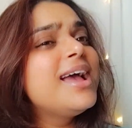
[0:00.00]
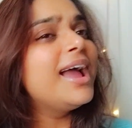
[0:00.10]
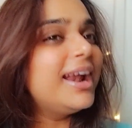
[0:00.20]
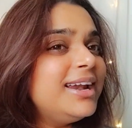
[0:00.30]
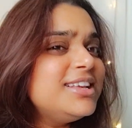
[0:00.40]

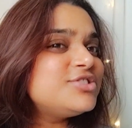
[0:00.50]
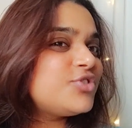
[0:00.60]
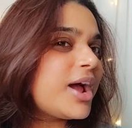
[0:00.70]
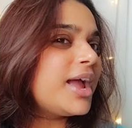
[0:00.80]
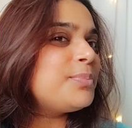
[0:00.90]
At least
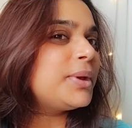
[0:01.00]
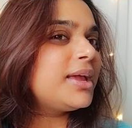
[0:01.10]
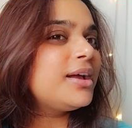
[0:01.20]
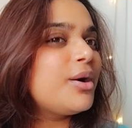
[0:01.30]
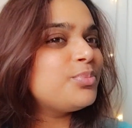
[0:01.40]
try
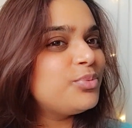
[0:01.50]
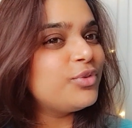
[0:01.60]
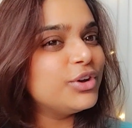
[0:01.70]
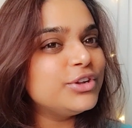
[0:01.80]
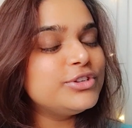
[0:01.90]
picking up
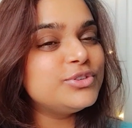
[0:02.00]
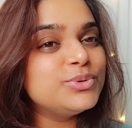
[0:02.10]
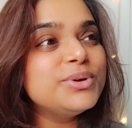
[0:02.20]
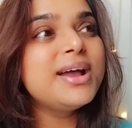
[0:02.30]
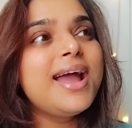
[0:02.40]
one or two,